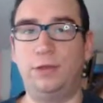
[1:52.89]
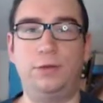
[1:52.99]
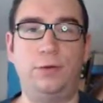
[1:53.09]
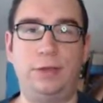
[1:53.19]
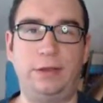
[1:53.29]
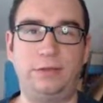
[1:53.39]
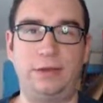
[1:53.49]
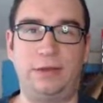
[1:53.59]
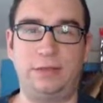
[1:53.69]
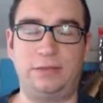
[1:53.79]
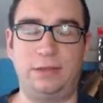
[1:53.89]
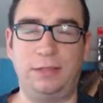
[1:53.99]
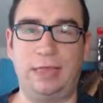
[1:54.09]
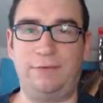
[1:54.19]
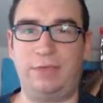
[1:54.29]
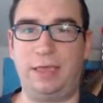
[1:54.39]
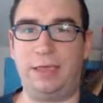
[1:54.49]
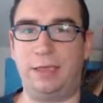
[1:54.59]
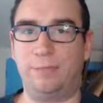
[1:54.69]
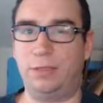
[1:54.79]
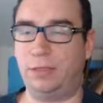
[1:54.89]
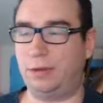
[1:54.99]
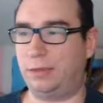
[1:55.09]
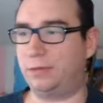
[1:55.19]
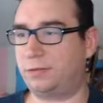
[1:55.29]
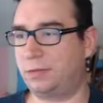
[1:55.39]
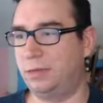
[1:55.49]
No, he doesn't necessarily have tanking abilities.